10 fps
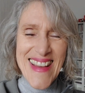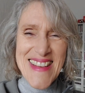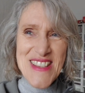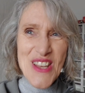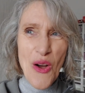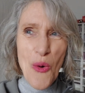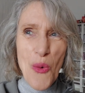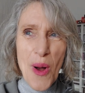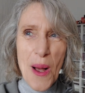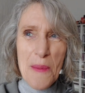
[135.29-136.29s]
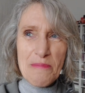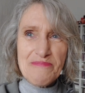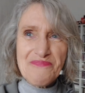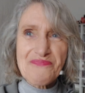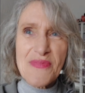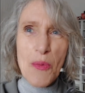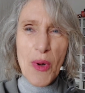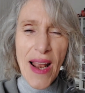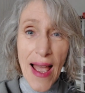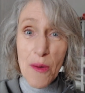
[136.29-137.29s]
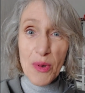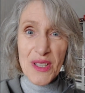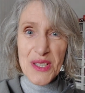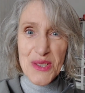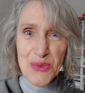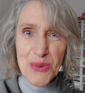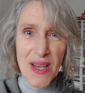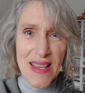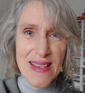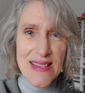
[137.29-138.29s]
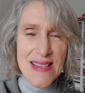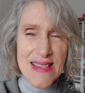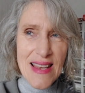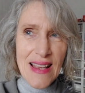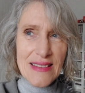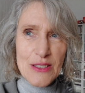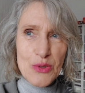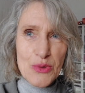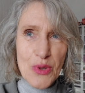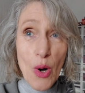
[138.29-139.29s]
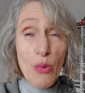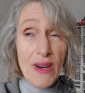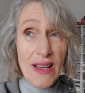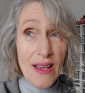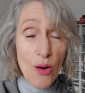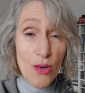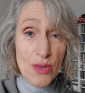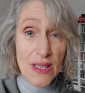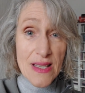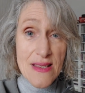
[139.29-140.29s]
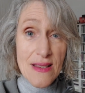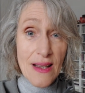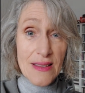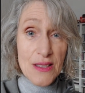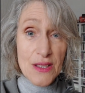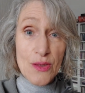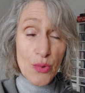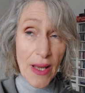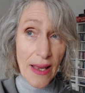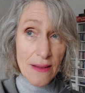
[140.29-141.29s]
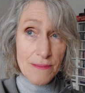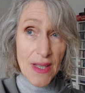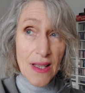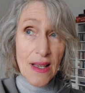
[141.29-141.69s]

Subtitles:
So what I want to do is to, or what I already started doing